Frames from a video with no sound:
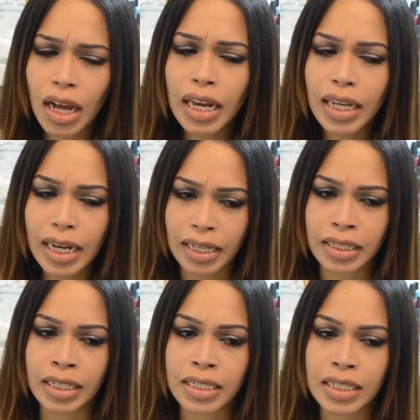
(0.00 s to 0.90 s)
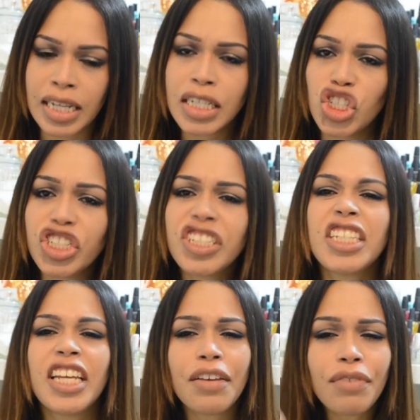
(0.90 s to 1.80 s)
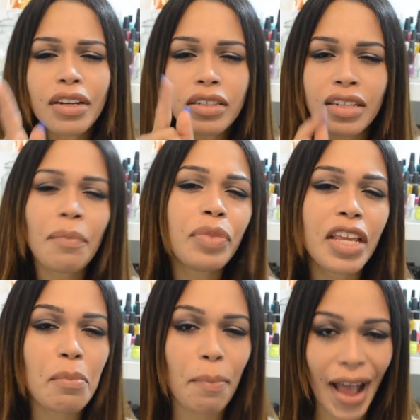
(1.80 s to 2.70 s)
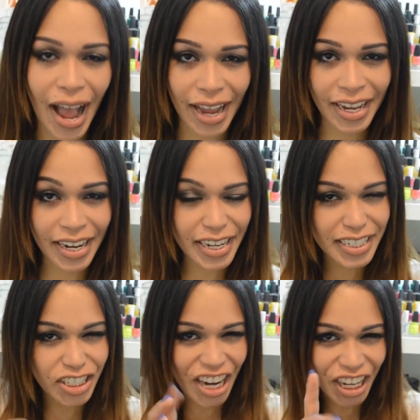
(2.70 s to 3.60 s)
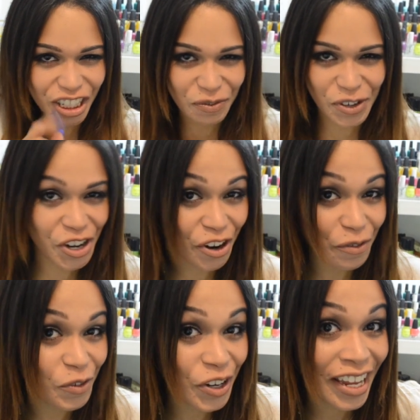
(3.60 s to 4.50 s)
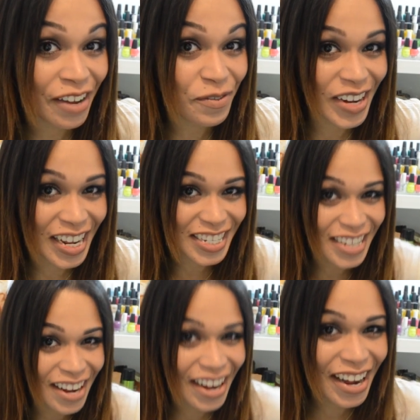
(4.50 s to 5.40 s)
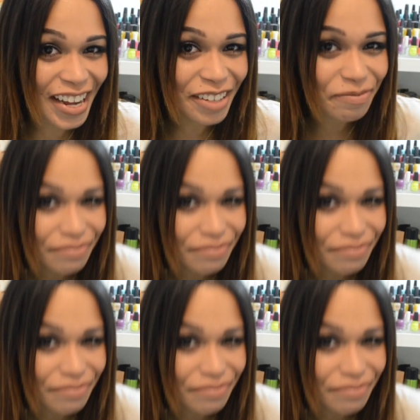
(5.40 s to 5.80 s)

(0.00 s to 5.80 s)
call it like this. It's just giving something back in exchange for your forgiveness, huh?